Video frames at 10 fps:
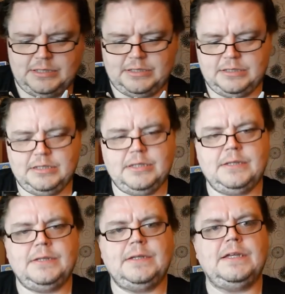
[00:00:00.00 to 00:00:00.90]
we are.
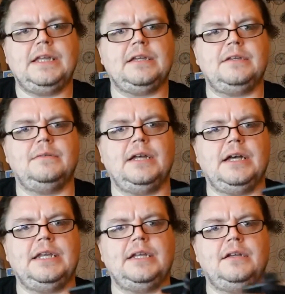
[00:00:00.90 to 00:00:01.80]
He can do
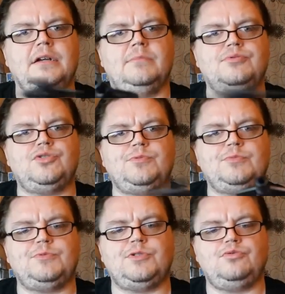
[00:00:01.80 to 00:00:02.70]
that, and he can go,
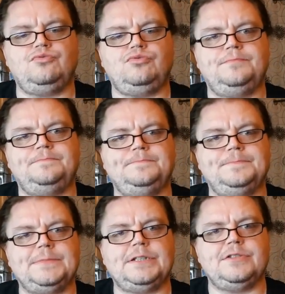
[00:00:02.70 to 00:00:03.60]

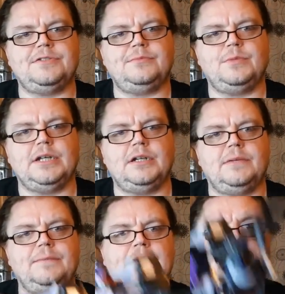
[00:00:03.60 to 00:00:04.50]
because why not?